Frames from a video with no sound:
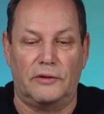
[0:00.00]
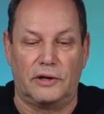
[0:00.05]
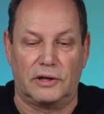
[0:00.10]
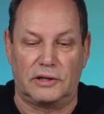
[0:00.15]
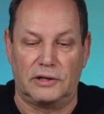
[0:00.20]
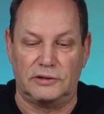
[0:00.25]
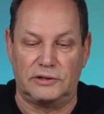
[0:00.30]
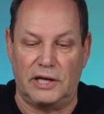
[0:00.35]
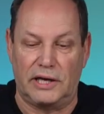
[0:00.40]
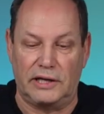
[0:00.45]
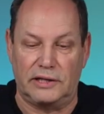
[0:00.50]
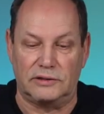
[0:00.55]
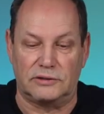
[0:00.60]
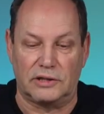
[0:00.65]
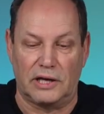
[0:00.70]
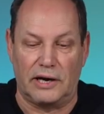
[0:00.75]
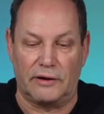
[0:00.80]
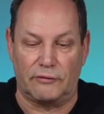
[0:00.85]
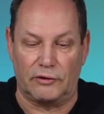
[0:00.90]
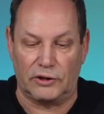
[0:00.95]
that
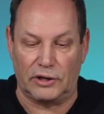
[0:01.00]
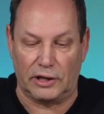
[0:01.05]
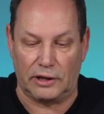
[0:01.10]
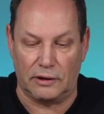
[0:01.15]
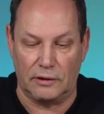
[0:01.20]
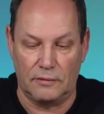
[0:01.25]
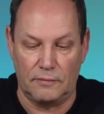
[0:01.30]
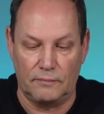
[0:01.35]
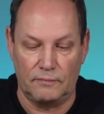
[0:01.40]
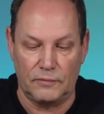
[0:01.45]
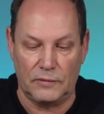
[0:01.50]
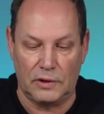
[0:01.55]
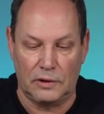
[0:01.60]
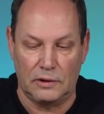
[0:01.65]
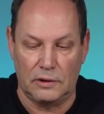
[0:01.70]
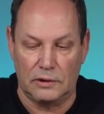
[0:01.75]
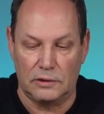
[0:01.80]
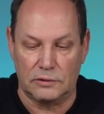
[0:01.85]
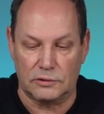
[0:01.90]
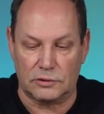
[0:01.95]
contains everything.
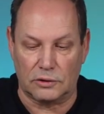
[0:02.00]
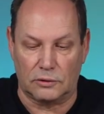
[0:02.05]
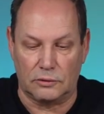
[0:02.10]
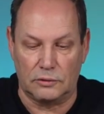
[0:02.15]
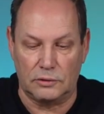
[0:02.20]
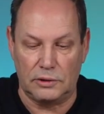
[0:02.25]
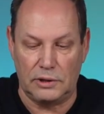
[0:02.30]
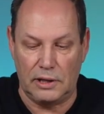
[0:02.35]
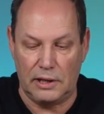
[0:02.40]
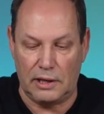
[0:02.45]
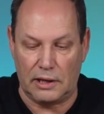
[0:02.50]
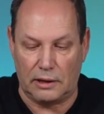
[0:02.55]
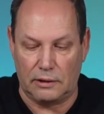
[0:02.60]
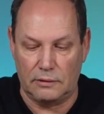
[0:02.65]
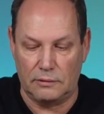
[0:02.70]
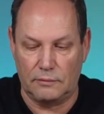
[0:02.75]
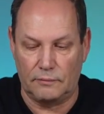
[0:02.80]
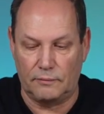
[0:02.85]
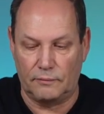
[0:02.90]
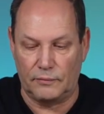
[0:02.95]
So yeah,
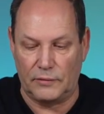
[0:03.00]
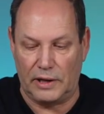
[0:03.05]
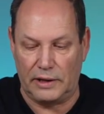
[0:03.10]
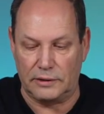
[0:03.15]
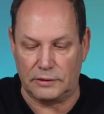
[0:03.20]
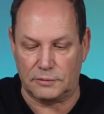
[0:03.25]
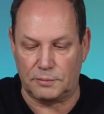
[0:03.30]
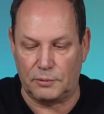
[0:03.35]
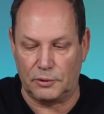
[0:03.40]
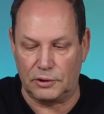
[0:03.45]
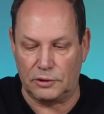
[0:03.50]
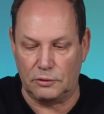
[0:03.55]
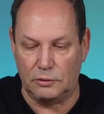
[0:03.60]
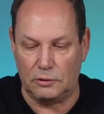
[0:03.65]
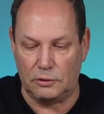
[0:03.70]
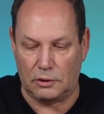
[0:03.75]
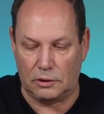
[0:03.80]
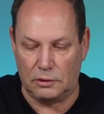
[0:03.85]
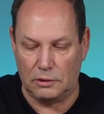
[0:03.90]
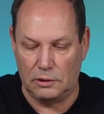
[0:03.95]
that is pretty
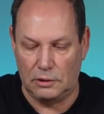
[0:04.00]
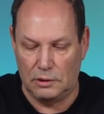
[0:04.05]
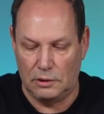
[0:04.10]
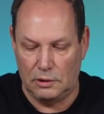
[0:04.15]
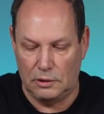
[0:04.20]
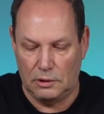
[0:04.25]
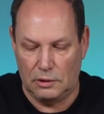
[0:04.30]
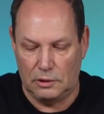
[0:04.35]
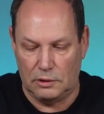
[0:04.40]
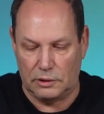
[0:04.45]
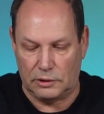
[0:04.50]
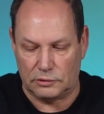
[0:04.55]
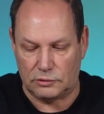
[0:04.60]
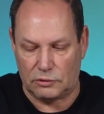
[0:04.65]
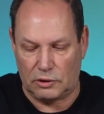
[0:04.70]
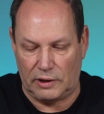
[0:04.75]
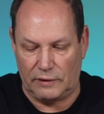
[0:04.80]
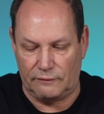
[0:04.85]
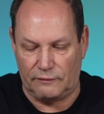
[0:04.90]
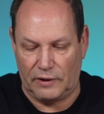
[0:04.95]
cool.
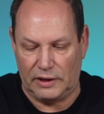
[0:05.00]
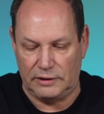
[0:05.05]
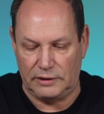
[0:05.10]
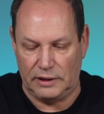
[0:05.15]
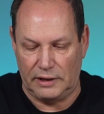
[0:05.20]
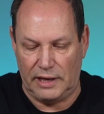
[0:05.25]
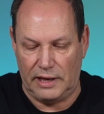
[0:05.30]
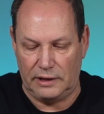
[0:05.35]
Let's try and find an